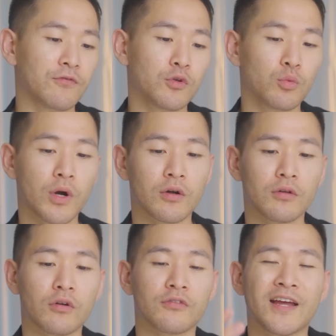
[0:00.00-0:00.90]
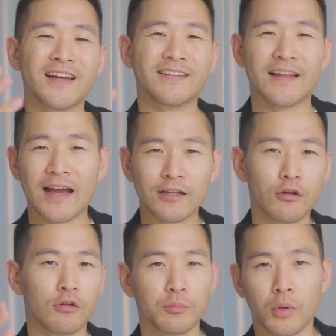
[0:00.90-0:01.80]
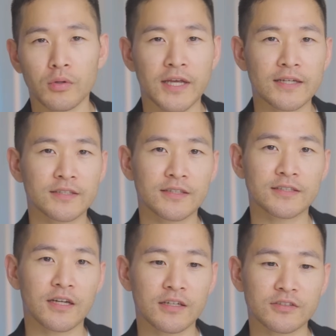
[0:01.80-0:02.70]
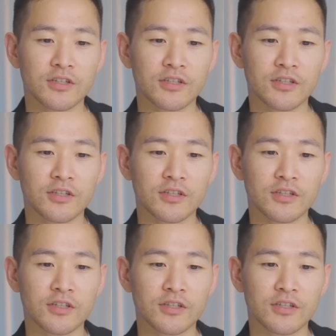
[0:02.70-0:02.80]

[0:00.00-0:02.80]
If you wear a lot of nylon, polyester, this kind of